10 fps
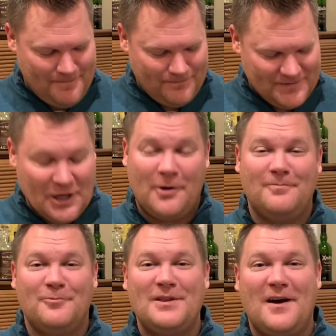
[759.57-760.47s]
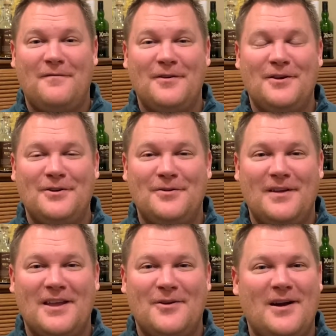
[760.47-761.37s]
So without further ado,
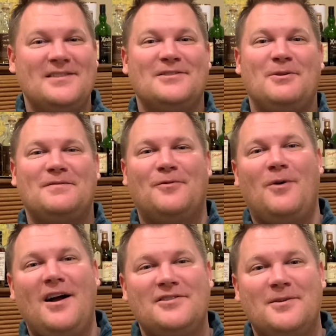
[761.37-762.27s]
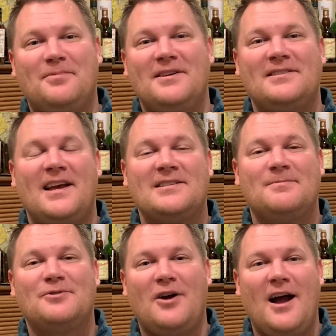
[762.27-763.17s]
thank you guys as always for watching. Please like,
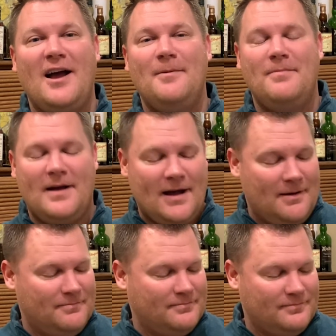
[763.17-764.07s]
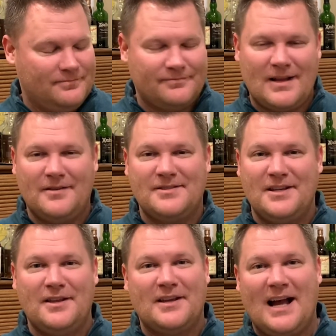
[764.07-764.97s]
subscribe. See
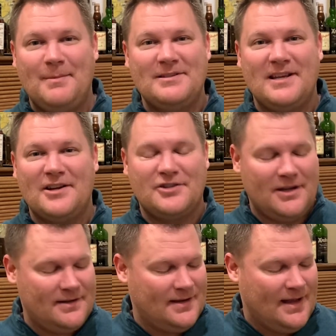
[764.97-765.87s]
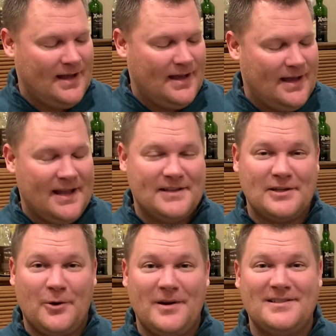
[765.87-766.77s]
you in the comment section. And as
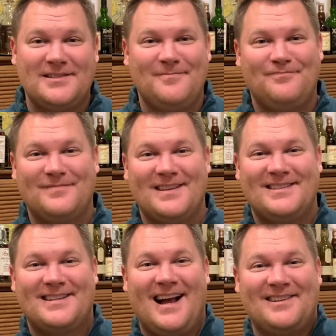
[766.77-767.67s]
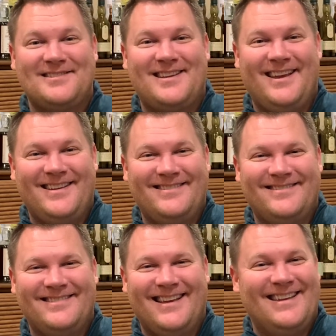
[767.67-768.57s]
always, Scotch is king,
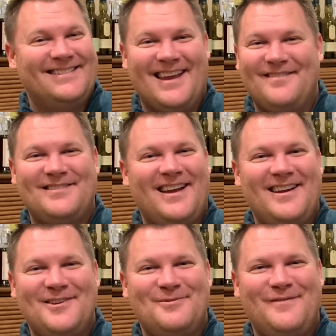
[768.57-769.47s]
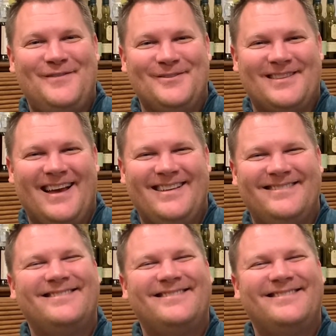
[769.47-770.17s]
and Dave's not here to refute that.